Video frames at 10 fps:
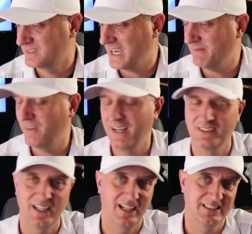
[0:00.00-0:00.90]
top
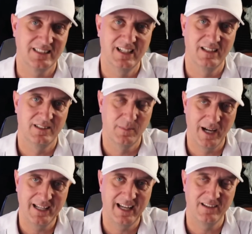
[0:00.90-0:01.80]
5 stocks to
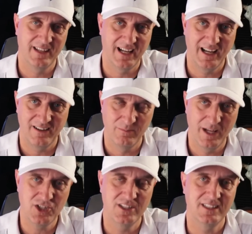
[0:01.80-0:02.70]
buy now that I
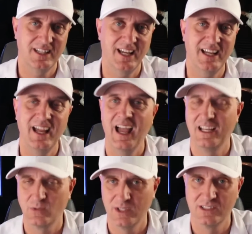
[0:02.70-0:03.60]
mentioned today,
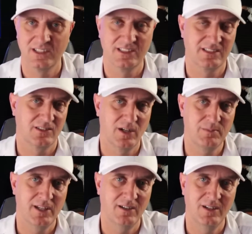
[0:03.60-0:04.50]
as well as this
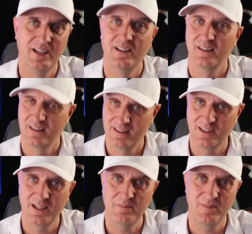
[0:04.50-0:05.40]
crypto,
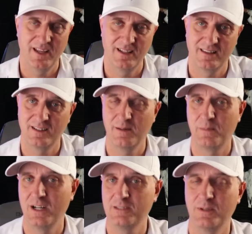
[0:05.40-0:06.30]
Ethereum, and the Ethereum
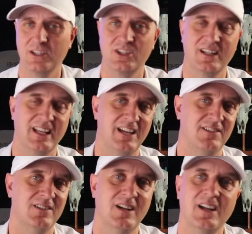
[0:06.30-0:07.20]
price prediction I gave
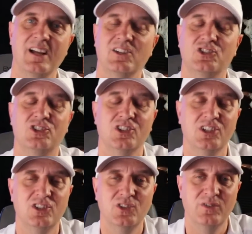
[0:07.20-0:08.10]
you,
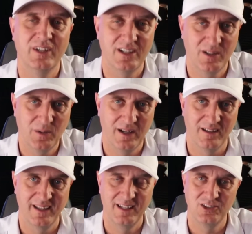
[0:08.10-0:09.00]
should do very
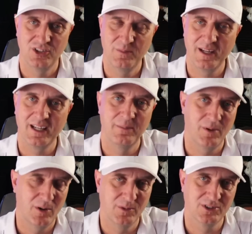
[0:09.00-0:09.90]
well. And it should make up
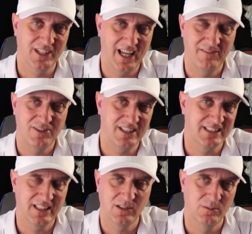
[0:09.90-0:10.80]
almost every
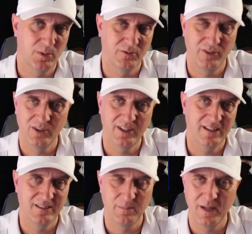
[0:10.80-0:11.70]
single
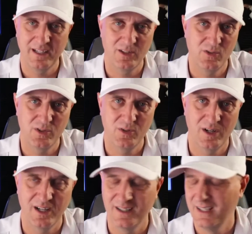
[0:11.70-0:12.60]
portfolio, depending who
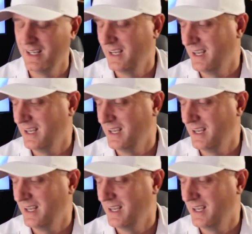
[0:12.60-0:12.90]
you are.